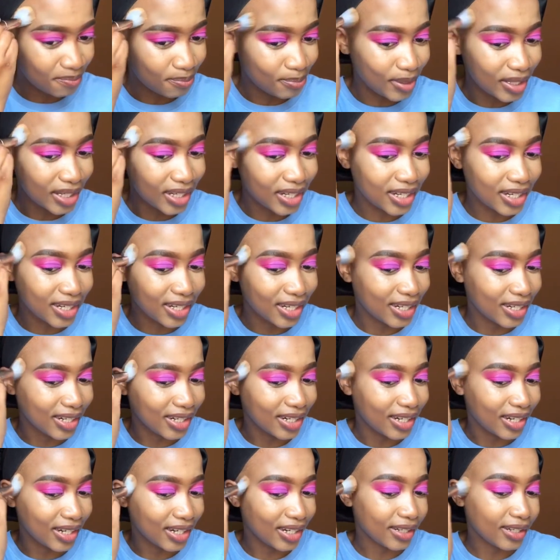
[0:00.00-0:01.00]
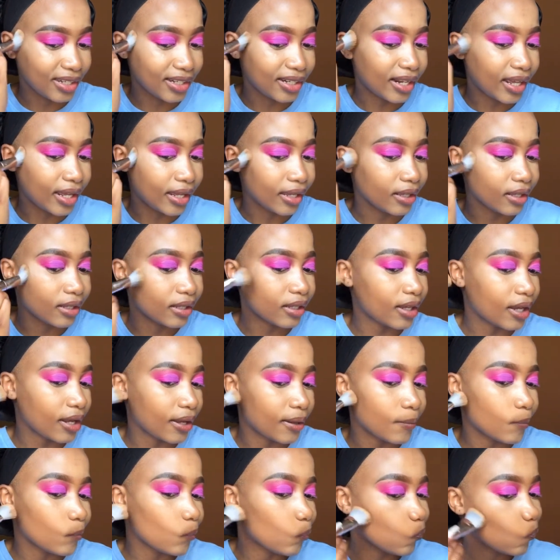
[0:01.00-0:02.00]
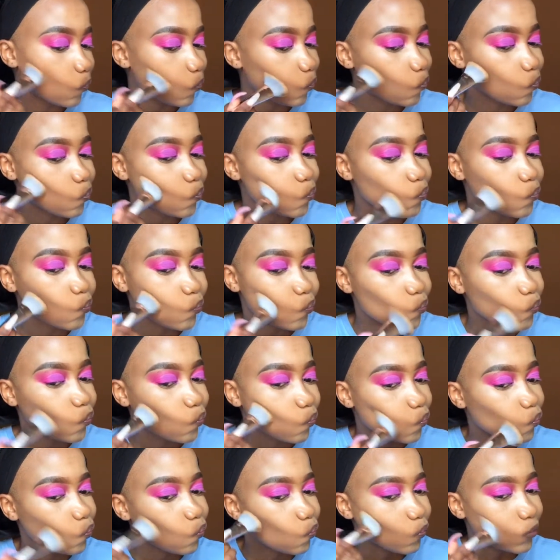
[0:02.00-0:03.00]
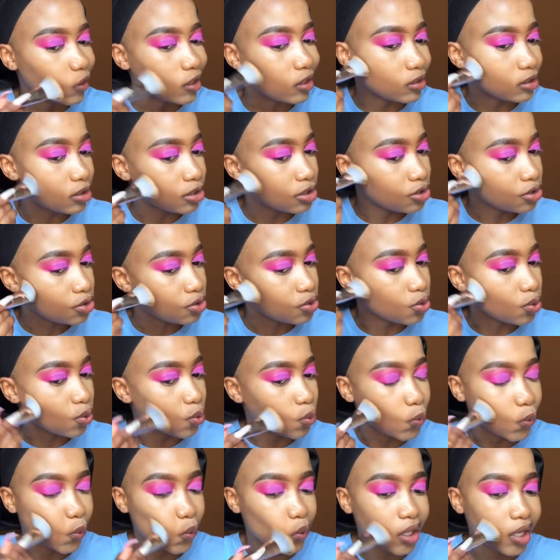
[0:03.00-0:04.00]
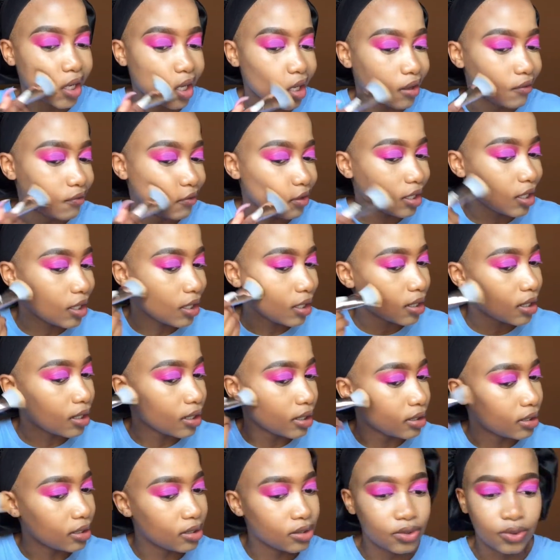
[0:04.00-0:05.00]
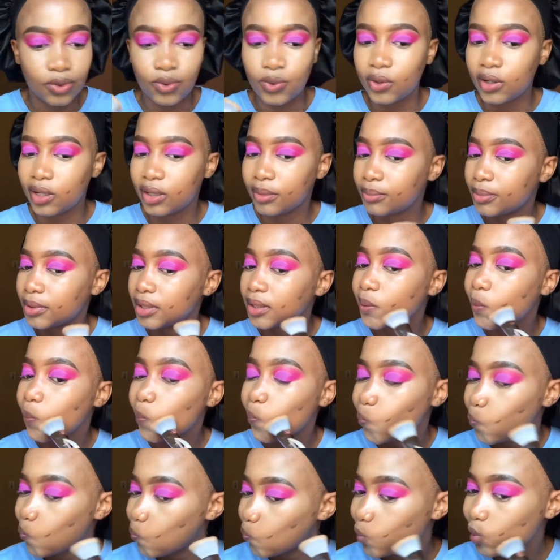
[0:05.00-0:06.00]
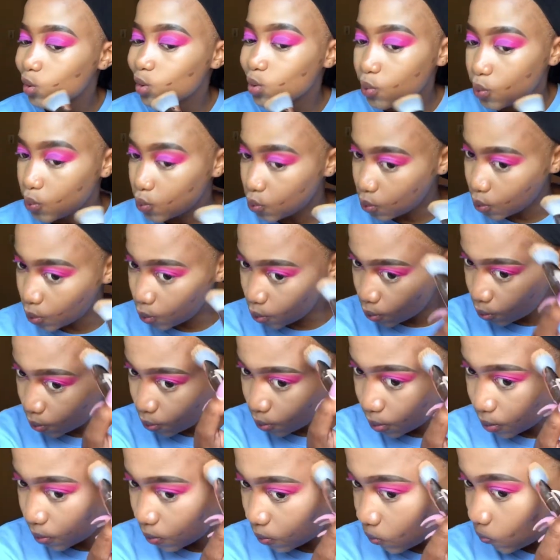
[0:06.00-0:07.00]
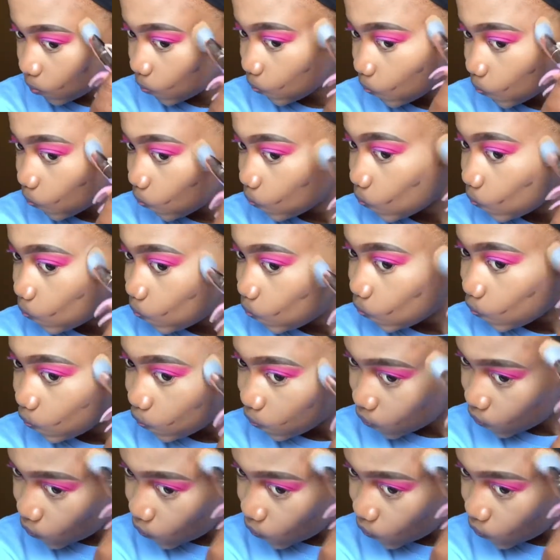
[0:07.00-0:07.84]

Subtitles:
hey, like, yeah, it needs to grow. Hey, I feel like it is growing, but so slow. I